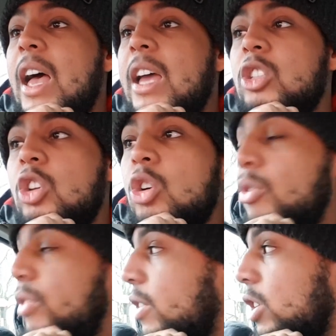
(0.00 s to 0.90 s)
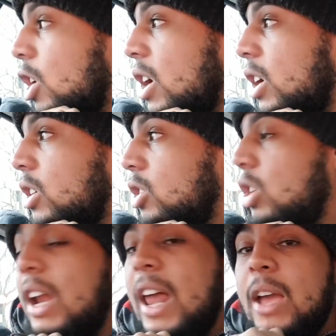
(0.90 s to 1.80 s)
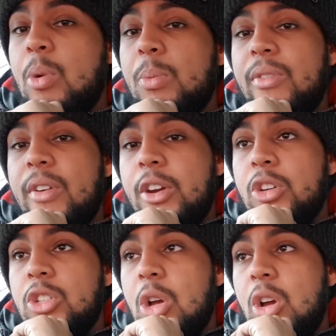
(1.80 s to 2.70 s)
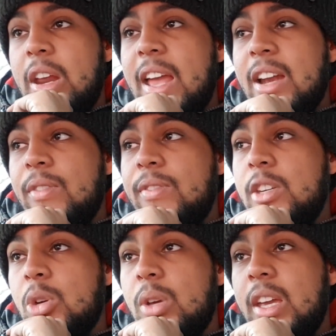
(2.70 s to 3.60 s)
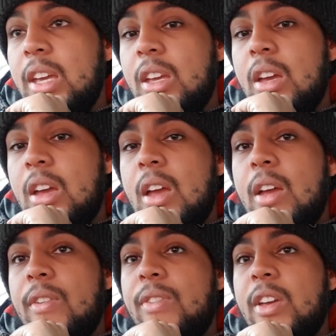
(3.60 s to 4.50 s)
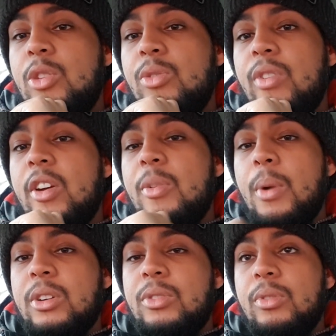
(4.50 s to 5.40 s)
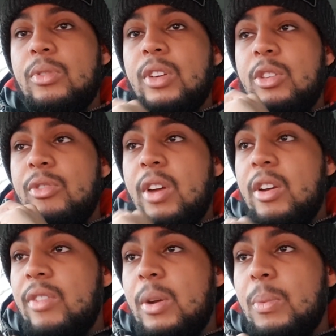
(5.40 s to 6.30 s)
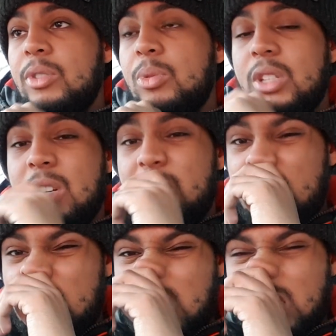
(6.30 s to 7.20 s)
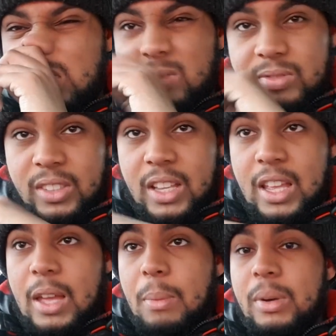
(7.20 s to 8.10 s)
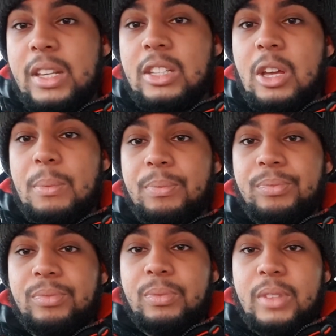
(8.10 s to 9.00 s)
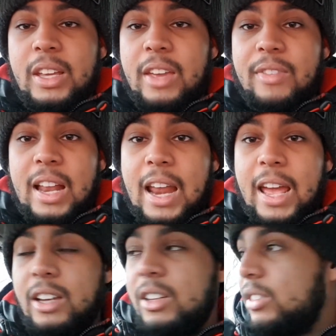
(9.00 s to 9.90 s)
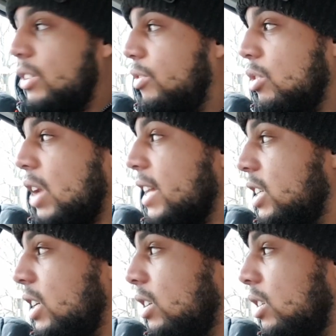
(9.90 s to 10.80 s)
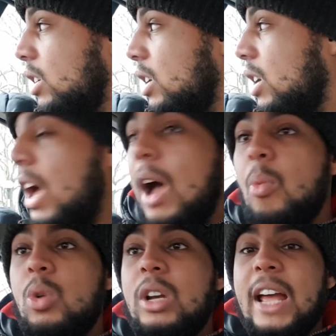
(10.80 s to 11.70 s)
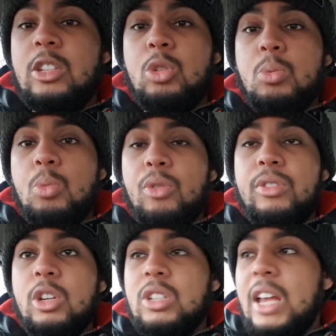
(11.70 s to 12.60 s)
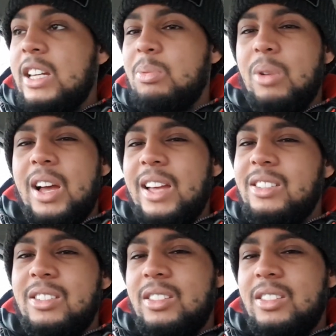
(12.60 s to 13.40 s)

it's gonna go very dark, so the lighting won't be very good. So I'm gonna end the video here. Thank you very much. Thank you very, very much for watching the video. Please give it a like if you liked it. I would like to do more videos like this, but